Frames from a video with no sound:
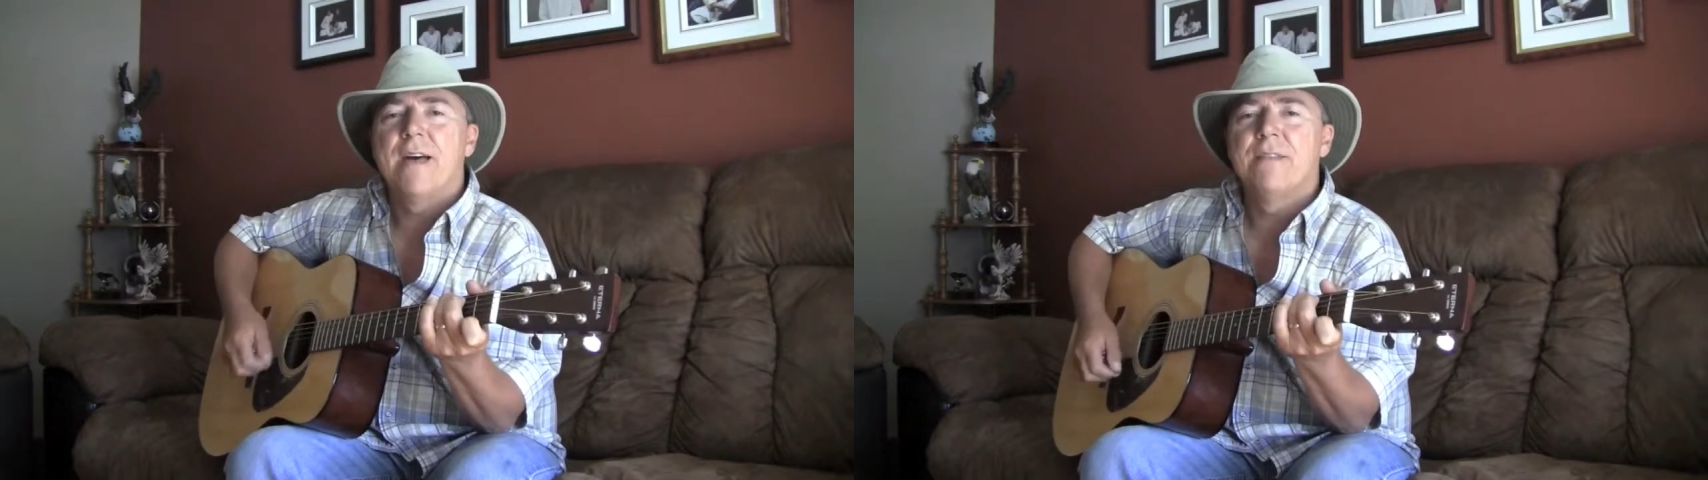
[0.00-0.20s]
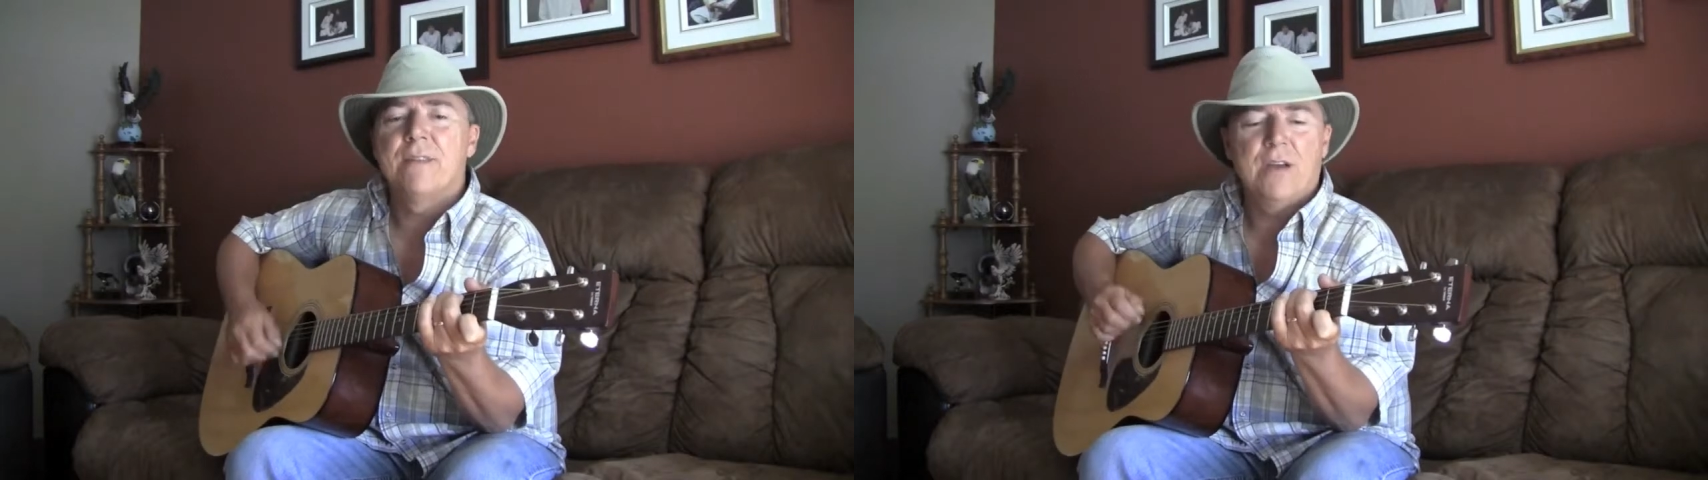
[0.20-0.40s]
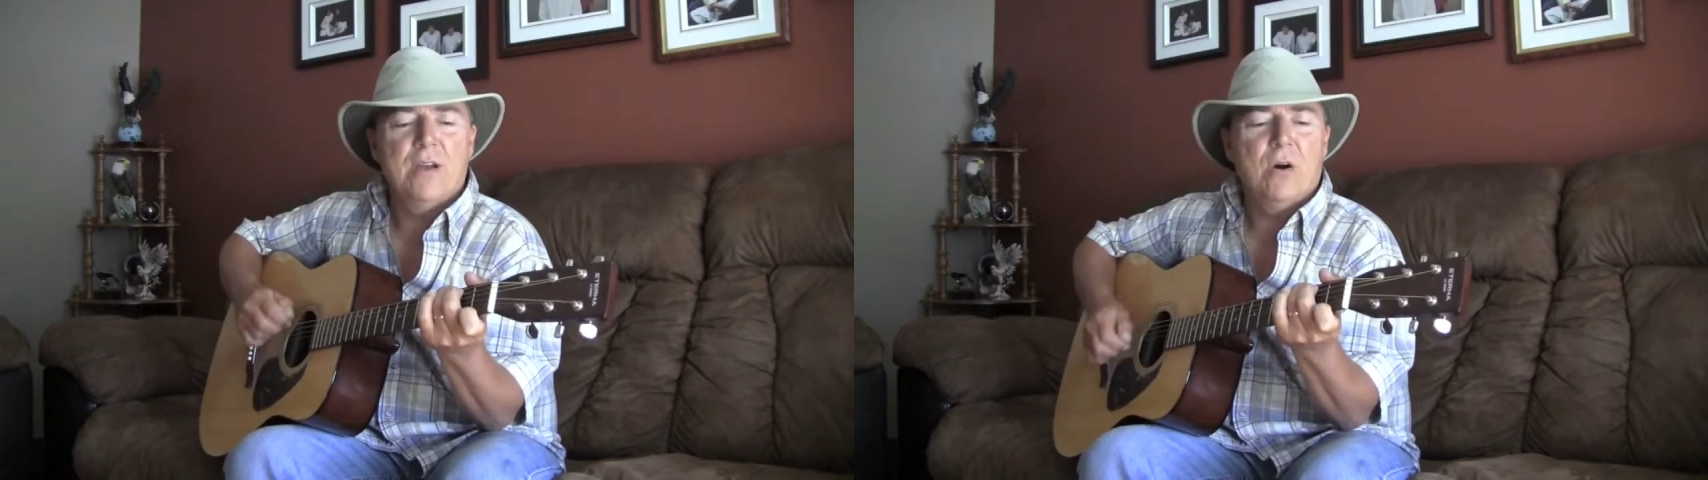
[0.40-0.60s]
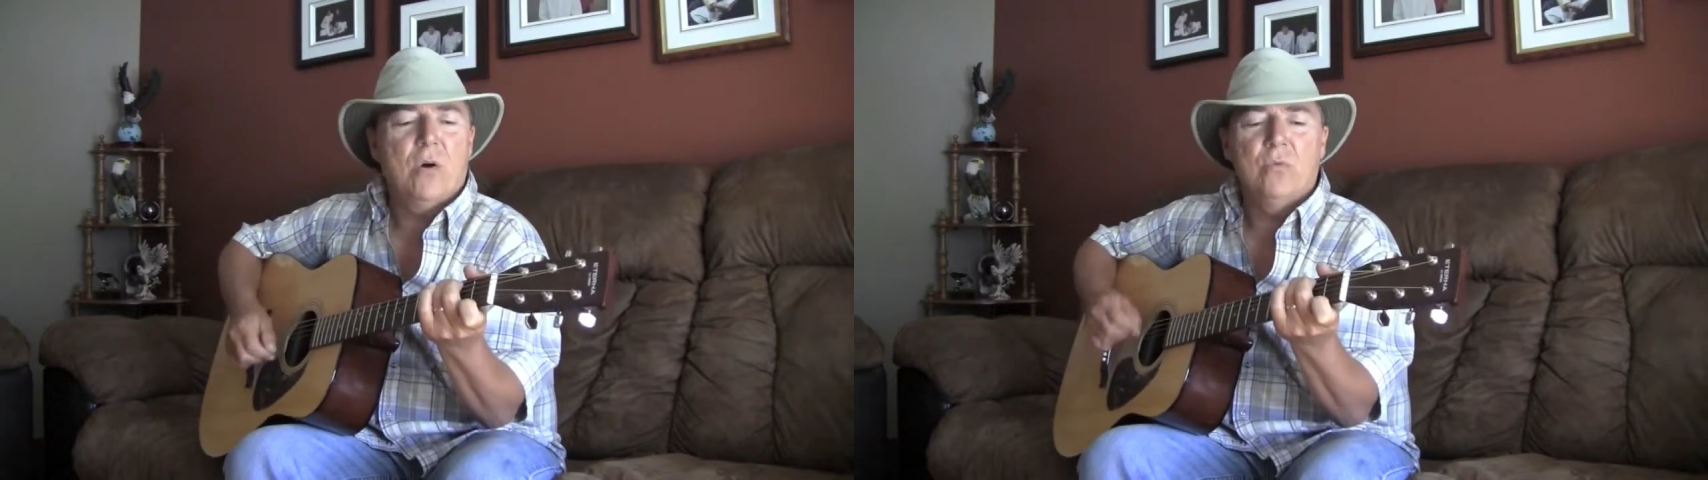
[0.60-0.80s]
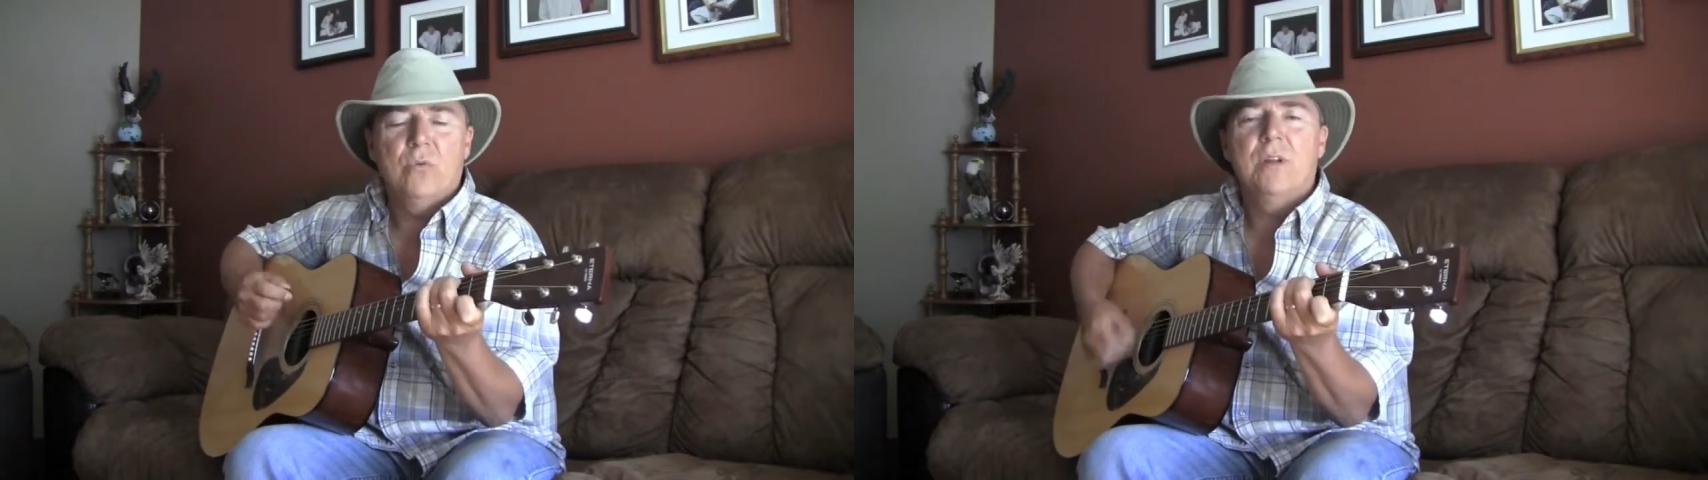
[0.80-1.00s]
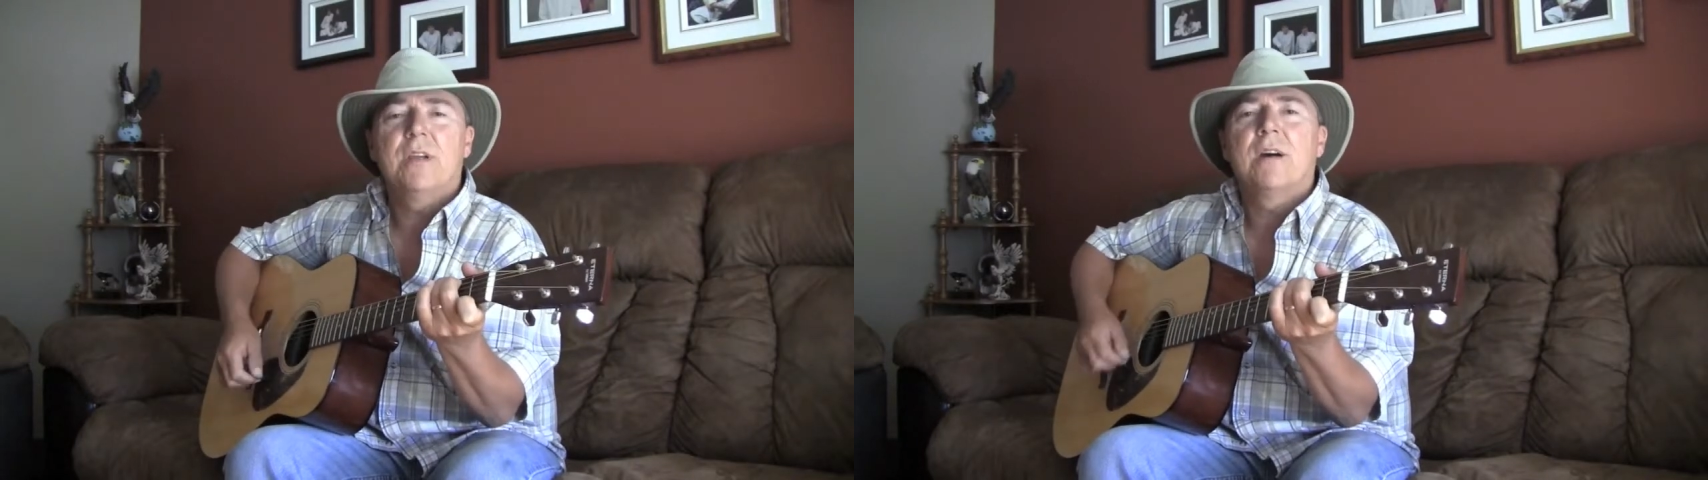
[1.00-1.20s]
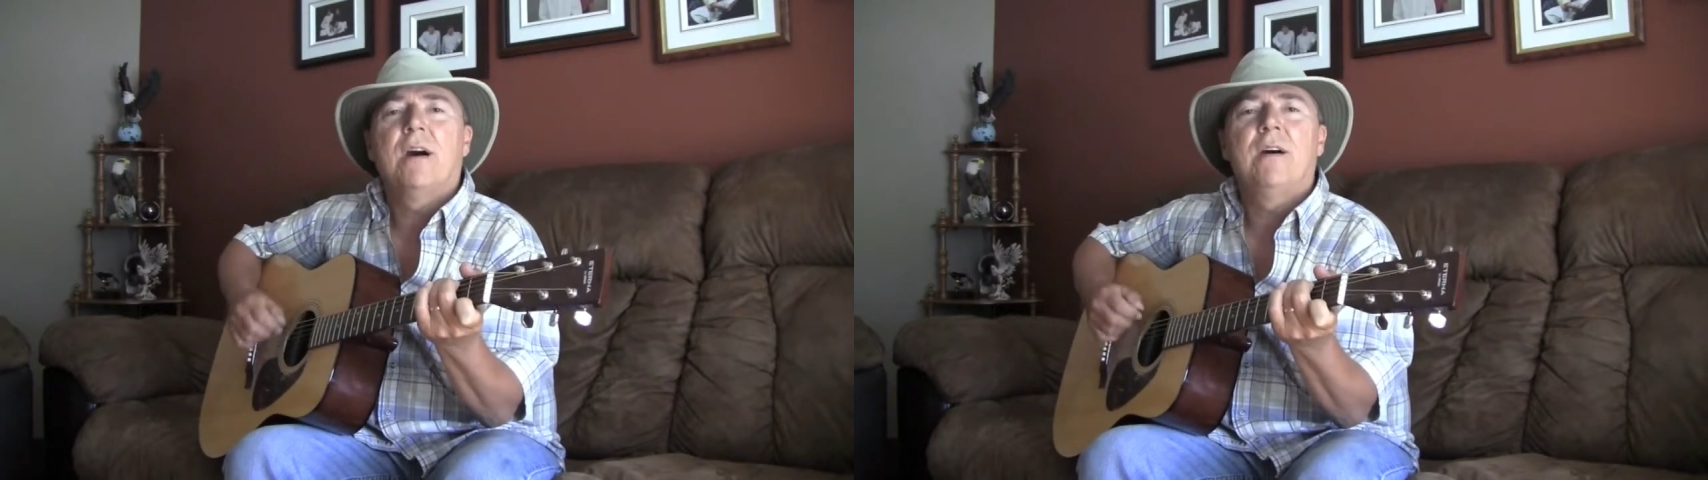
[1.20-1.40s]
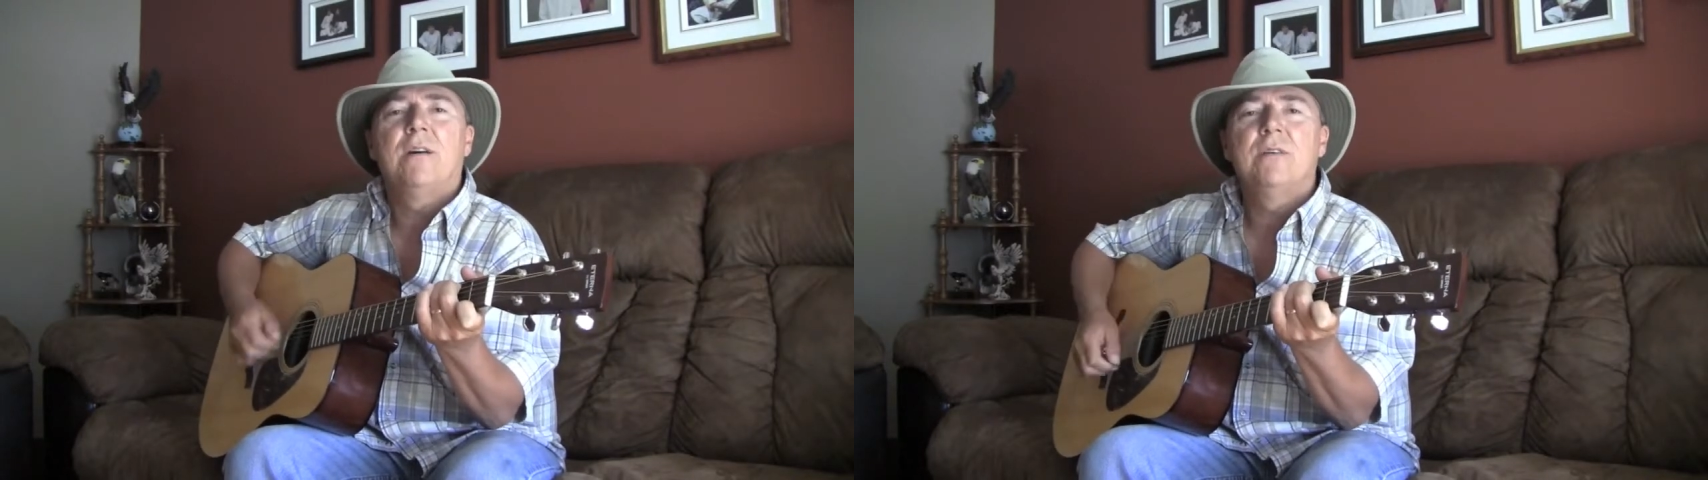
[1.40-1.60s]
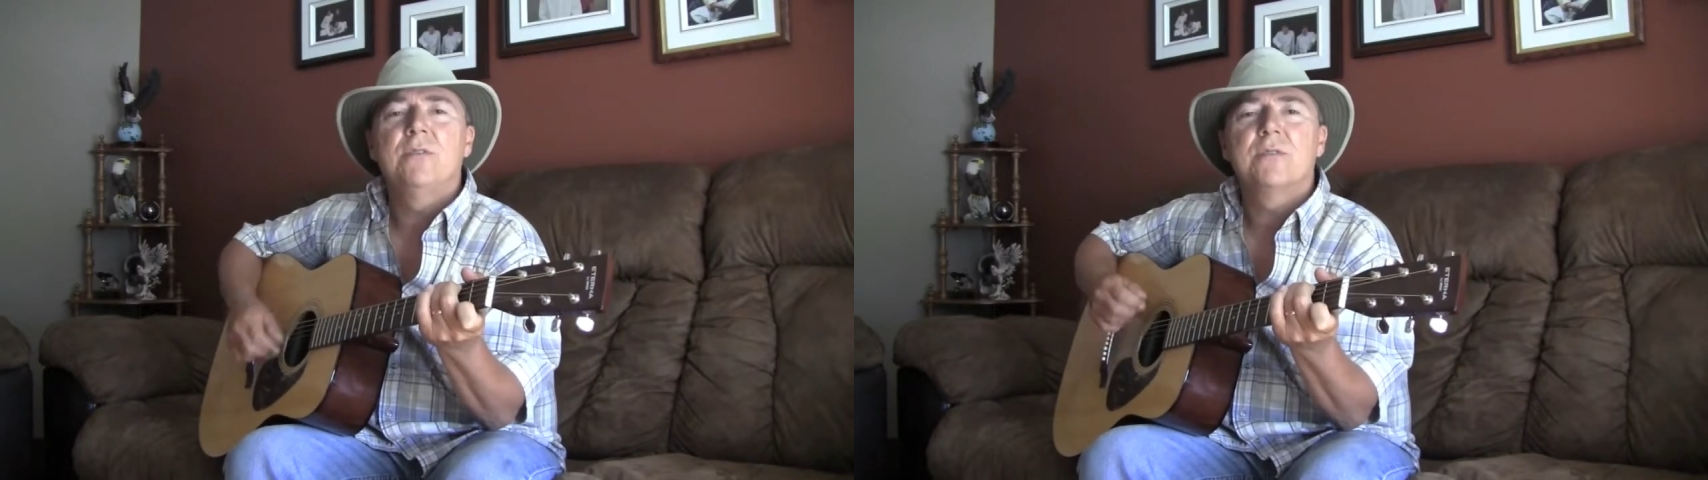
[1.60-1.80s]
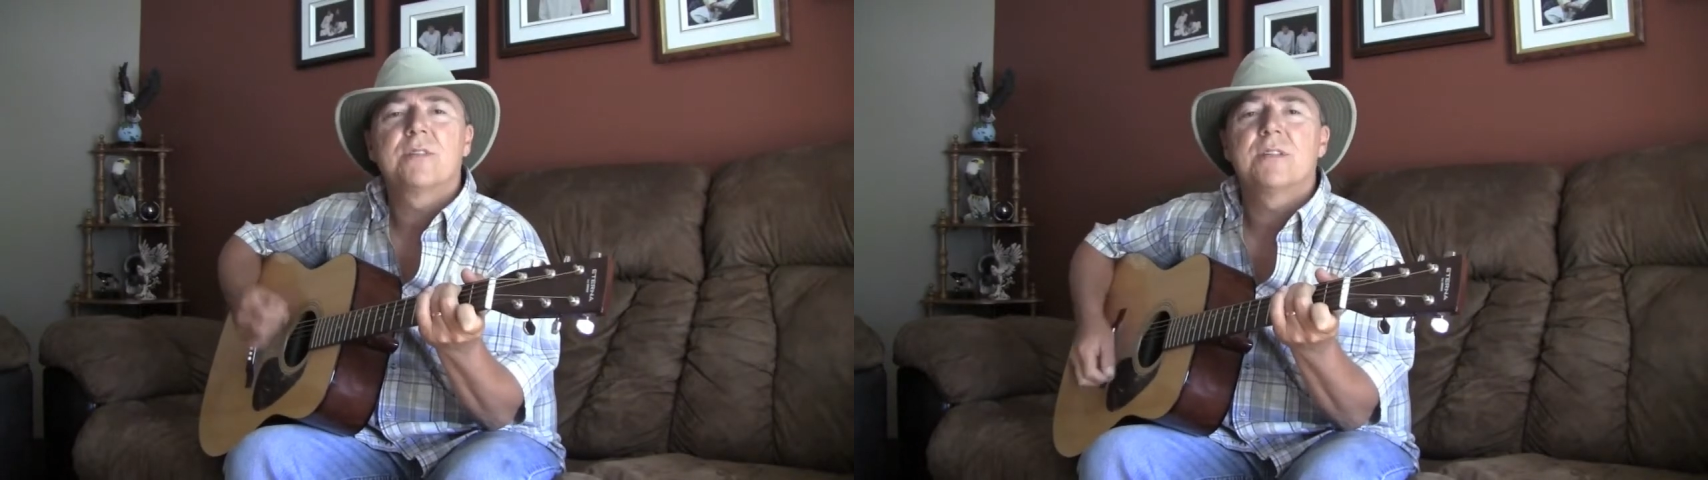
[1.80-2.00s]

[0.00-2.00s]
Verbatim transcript: and they only cost